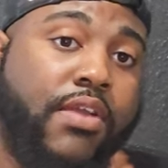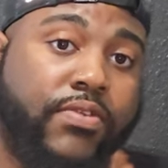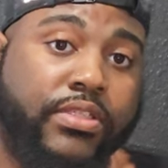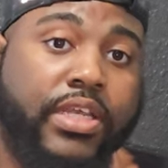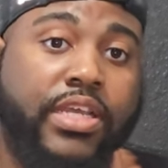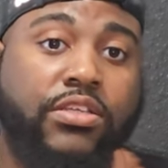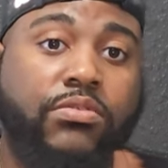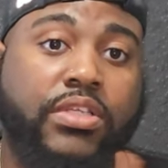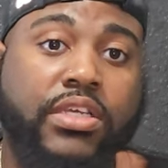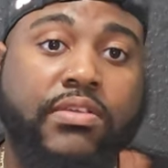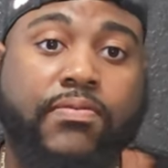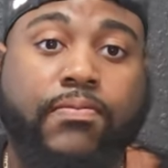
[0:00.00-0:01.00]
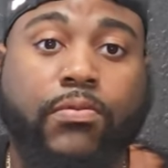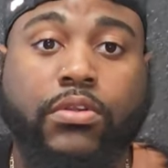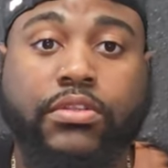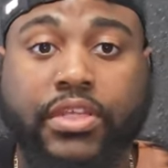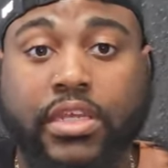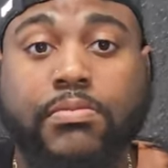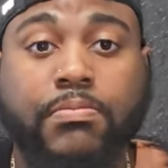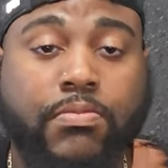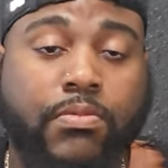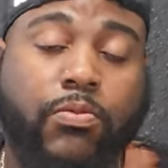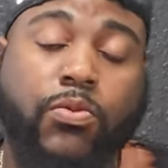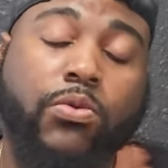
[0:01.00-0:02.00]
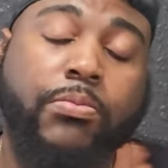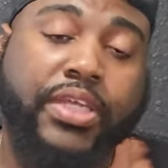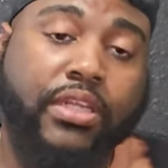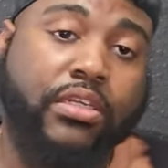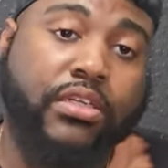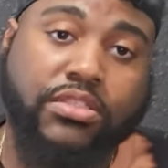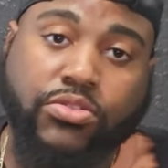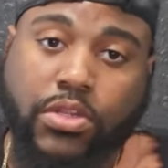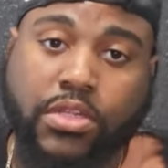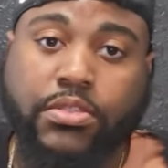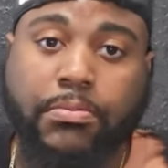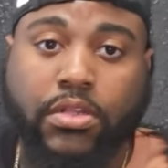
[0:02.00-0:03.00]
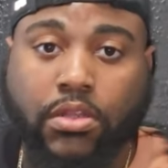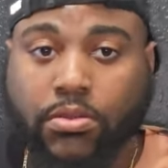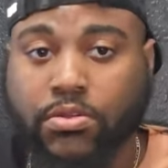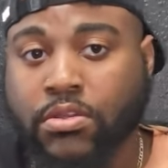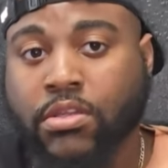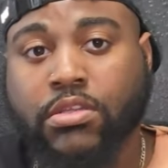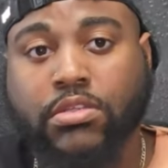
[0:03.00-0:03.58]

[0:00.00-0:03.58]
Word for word: everything you need for them will be in the description below.